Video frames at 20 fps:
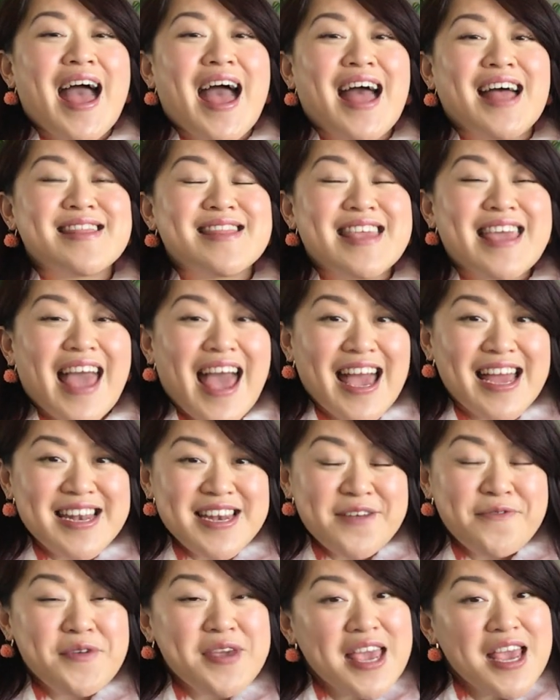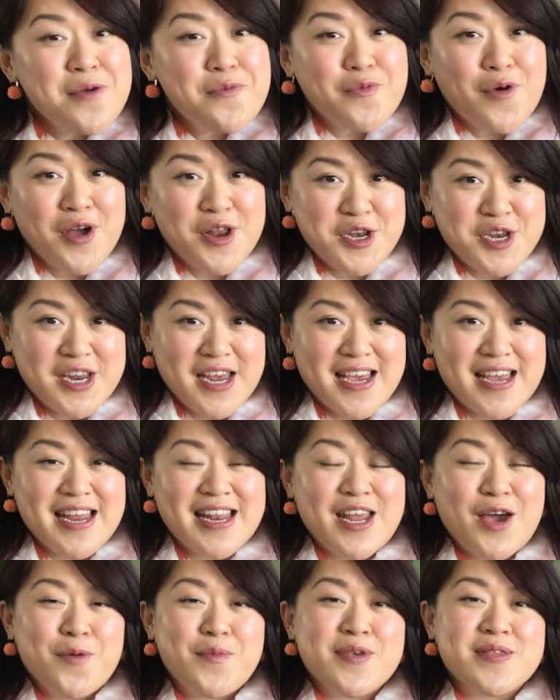At the end, if you keep watching,
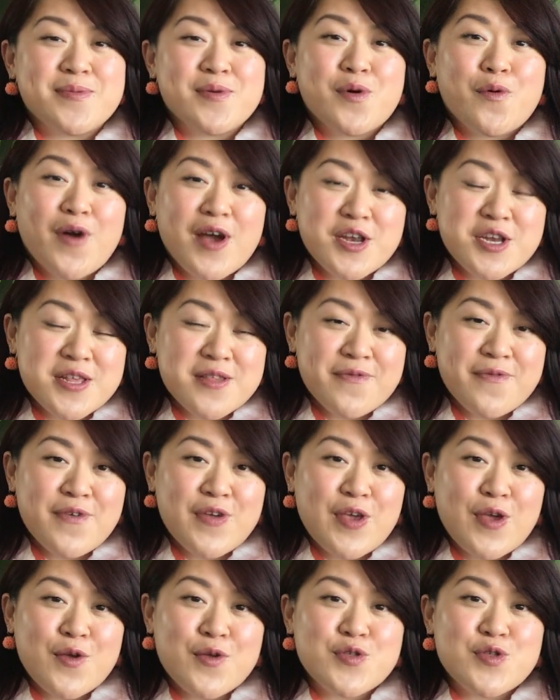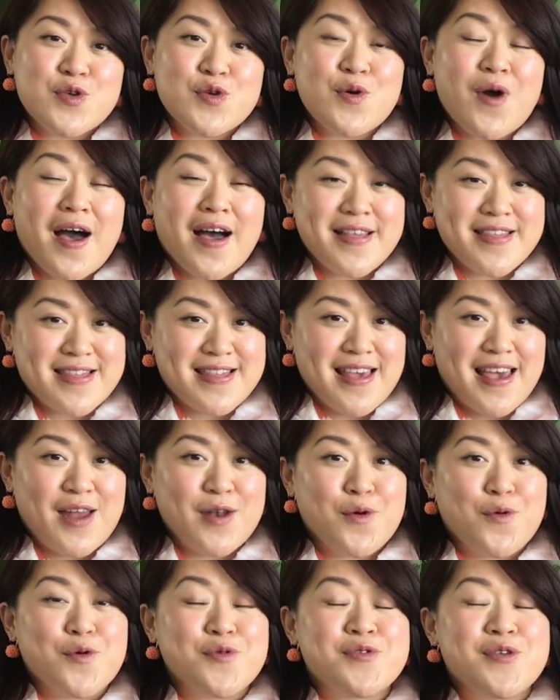there will be some questions for you to answer and
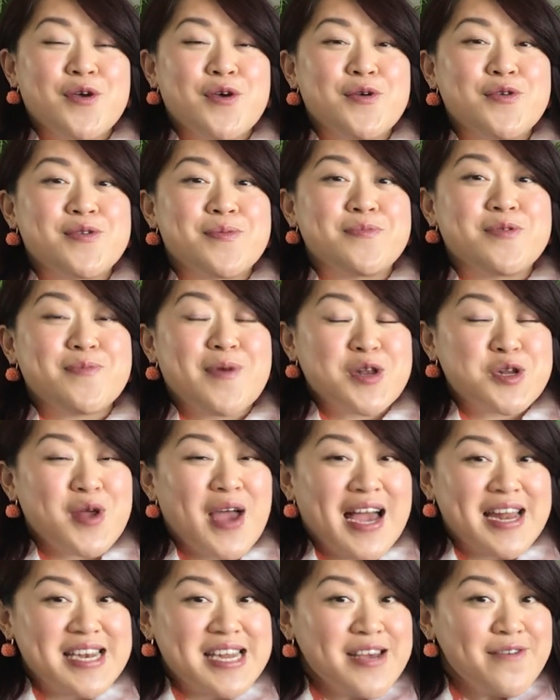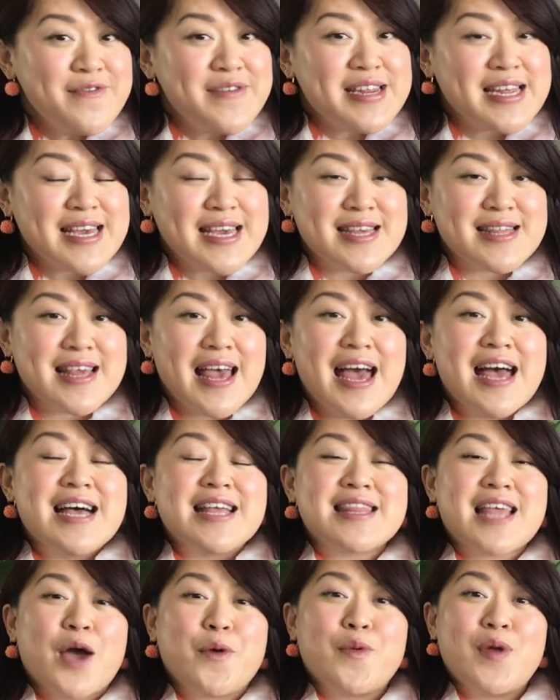also some special activities
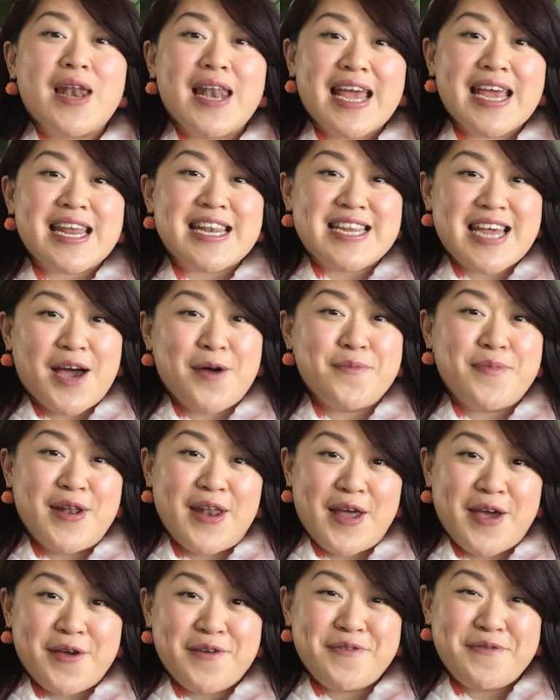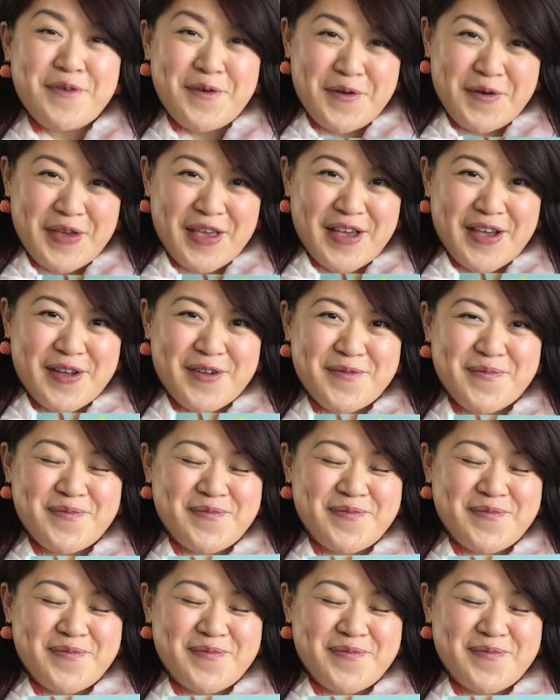that I will link down below for you.